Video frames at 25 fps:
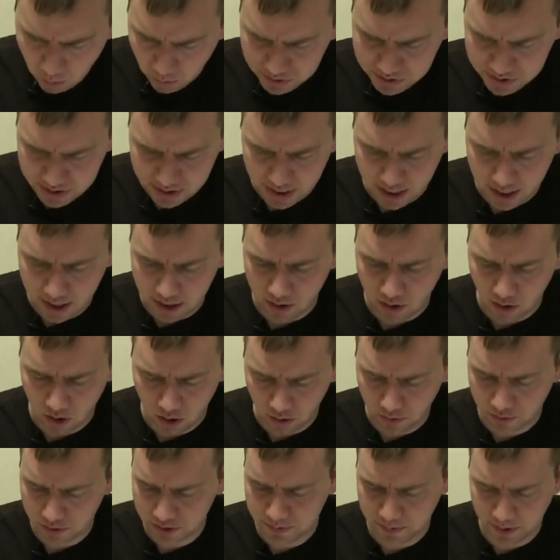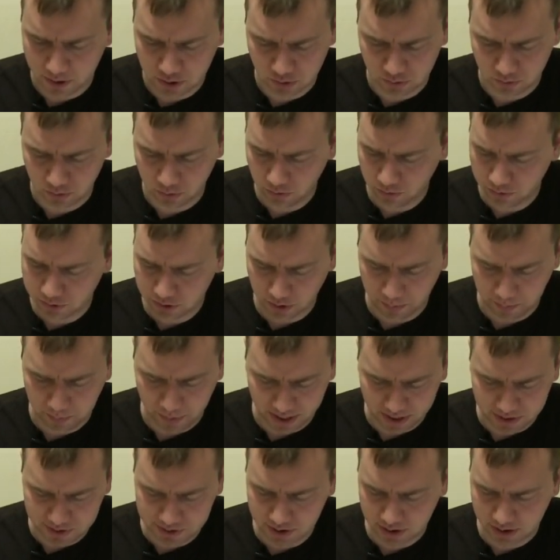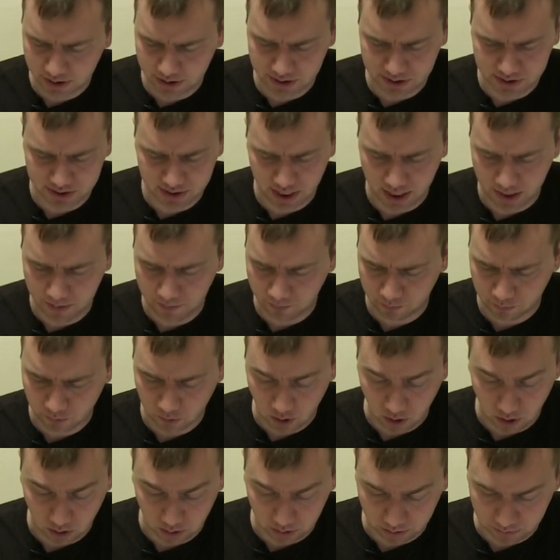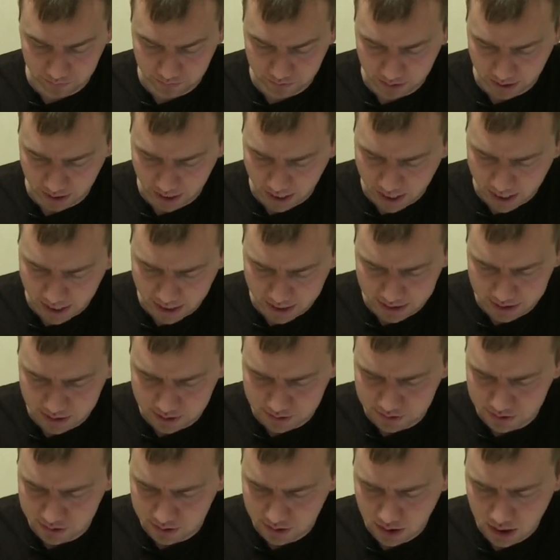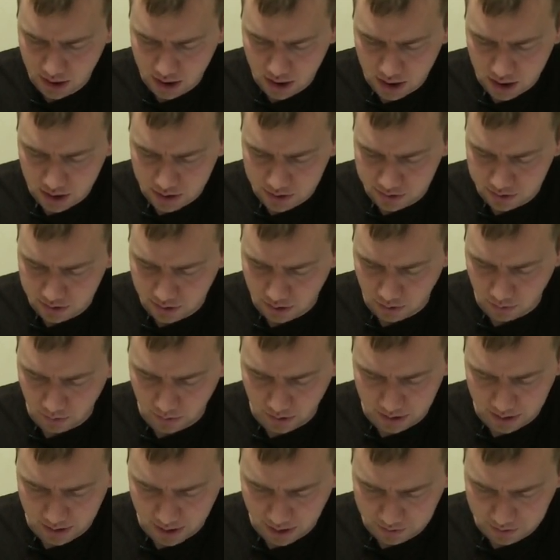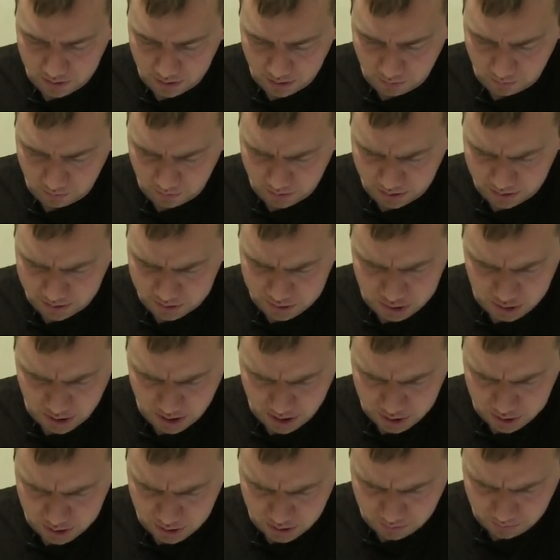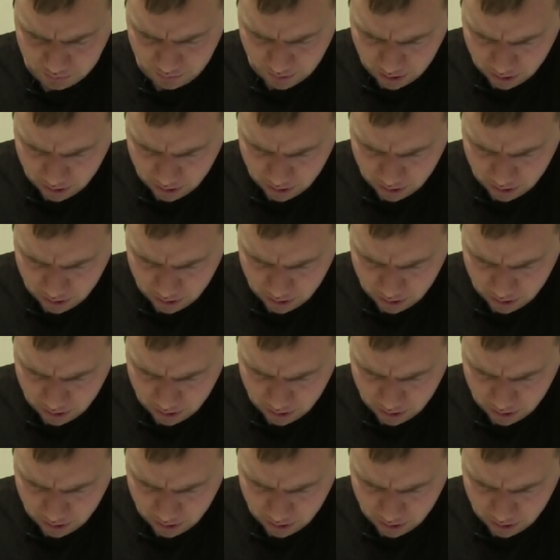Once again, all the special rules are basically the same for all of the guys, so nothing really changing